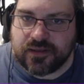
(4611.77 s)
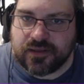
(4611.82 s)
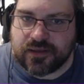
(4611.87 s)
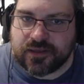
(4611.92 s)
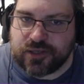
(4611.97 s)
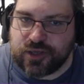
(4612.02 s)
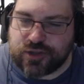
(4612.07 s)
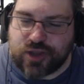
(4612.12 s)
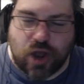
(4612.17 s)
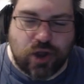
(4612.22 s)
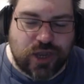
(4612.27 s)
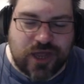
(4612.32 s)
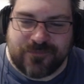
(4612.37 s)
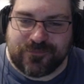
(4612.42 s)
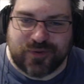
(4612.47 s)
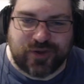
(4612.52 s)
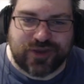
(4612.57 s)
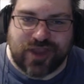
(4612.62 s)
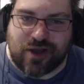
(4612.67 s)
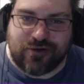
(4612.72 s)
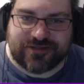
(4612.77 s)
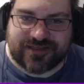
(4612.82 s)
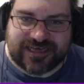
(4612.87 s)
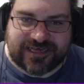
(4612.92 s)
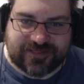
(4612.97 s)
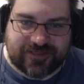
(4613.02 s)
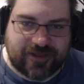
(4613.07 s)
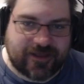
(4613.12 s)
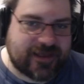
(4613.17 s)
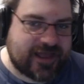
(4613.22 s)
You don't learn Bulldoze
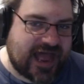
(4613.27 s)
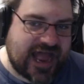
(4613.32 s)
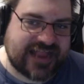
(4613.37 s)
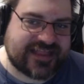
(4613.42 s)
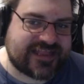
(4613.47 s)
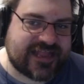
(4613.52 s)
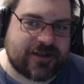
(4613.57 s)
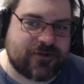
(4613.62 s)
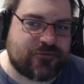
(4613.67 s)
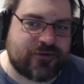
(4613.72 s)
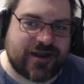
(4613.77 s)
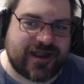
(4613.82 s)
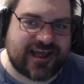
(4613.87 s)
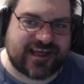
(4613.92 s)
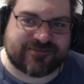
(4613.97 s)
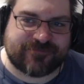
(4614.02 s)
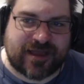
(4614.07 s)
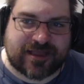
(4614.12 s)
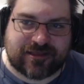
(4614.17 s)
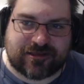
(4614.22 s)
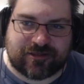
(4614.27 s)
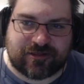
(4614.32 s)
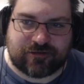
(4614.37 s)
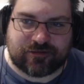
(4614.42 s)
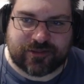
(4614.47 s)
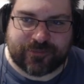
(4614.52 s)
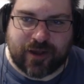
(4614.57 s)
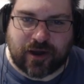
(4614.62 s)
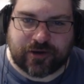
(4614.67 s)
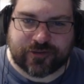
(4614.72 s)
either. I didn't really expect you
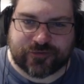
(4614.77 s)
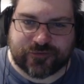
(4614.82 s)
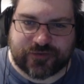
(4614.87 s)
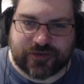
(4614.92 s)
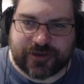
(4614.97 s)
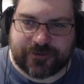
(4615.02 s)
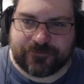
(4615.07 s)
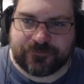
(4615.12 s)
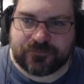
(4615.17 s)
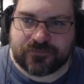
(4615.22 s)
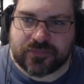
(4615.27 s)
to be honest with you.